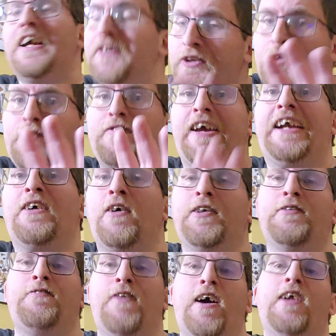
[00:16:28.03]
I do thank all
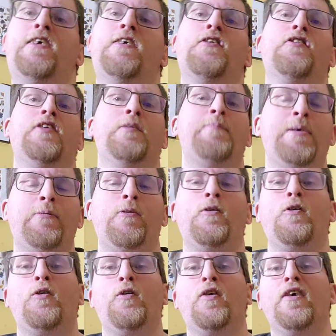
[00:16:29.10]
the followers and the people
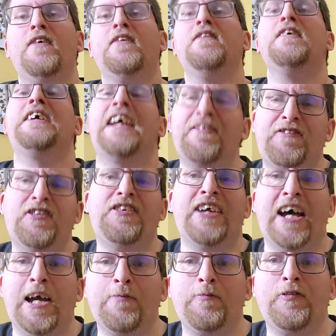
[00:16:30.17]
who give their
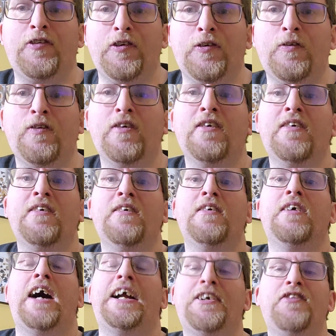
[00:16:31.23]
time to
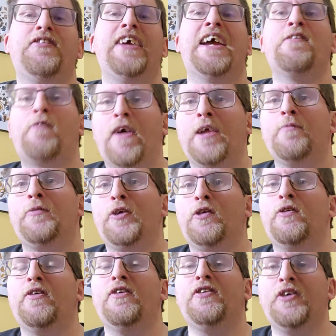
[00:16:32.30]
understand what I'm
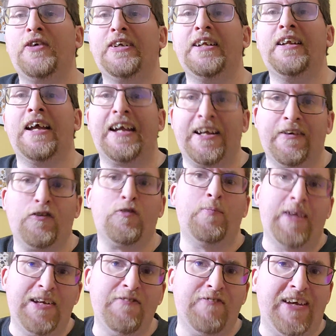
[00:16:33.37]
doing, and I can
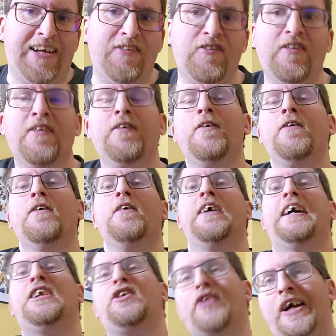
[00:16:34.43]
explain things
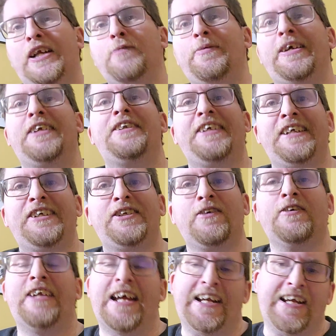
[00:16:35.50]
and trying to be a
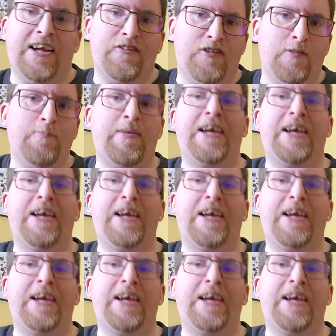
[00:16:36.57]
teacher and that kind of stuff.